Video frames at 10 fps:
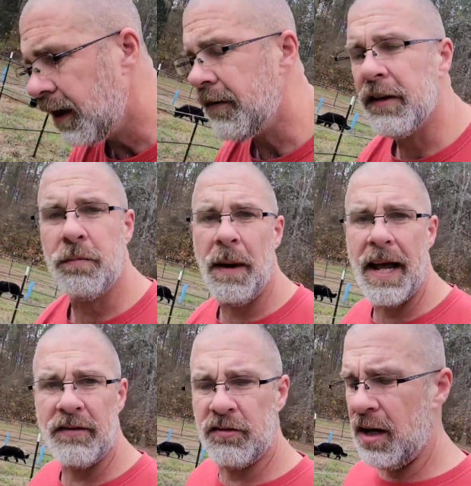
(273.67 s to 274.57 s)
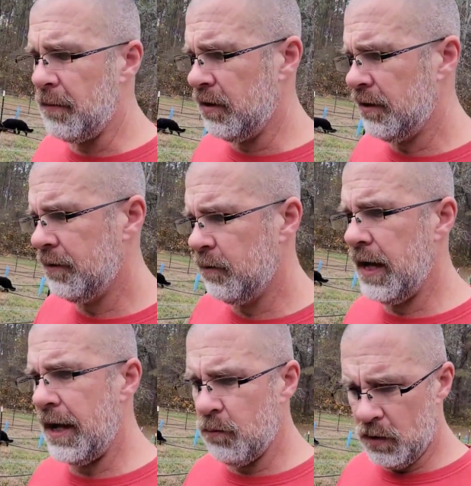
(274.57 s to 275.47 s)
This past summer, we
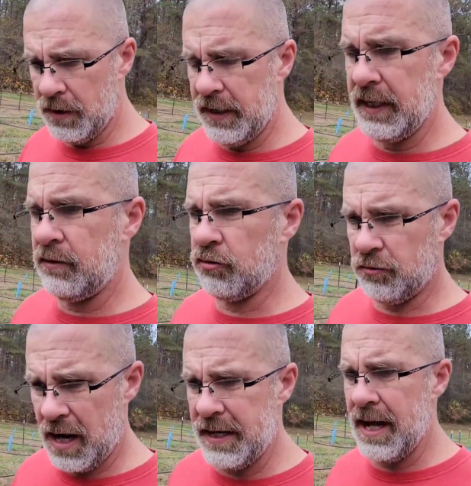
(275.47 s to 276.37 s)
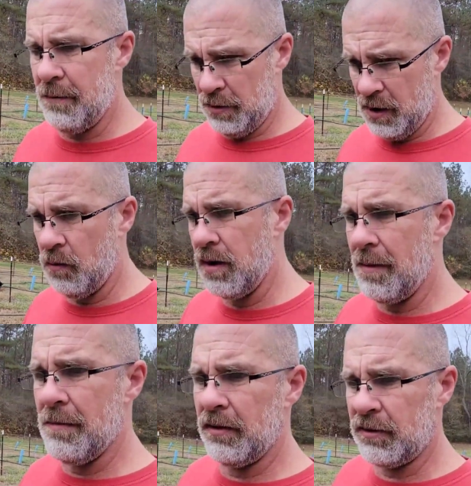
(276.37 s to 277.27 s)
had one dig straight down below one of my
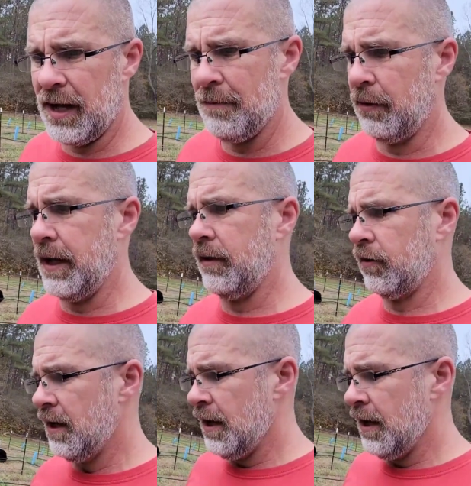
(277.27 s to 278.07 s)
muscadine plants.